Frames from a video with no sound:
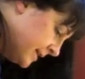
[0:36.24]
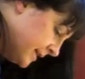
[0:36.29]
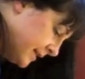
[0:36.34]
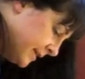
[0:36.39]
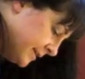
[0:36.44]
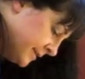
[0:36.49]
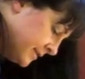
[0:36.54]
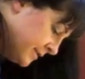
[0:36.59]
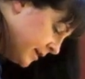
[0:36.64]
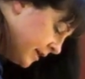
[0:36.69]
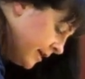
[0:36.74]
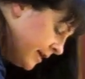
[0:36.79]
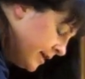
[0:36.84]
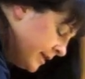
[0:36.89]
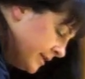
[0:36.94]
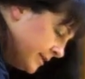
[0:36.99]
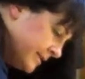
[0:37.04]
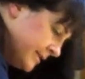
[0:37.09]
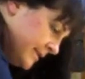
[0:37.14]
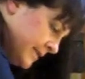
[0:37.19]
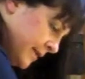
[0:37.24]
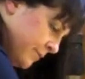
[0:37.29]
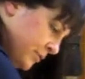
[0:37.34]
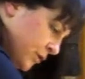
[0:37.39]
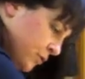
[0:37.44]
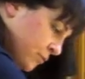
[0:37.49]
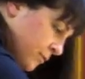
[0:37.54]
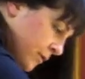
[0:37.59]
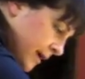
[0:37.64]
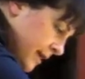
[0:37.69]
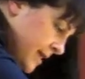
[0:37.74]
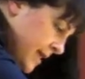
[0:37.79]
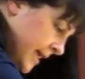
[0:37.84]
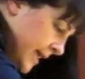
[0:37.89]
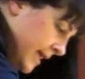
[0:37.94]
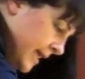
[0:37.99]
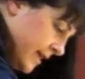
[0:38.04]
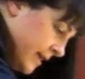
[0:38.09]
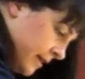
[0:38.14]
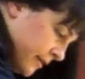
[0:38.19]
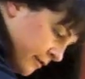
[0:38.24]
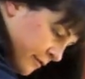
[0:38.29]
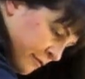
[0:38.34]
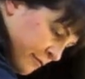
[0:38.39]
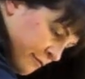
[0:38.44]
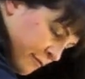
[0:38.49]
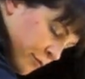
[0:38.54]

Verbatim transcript: and knees, step your right hand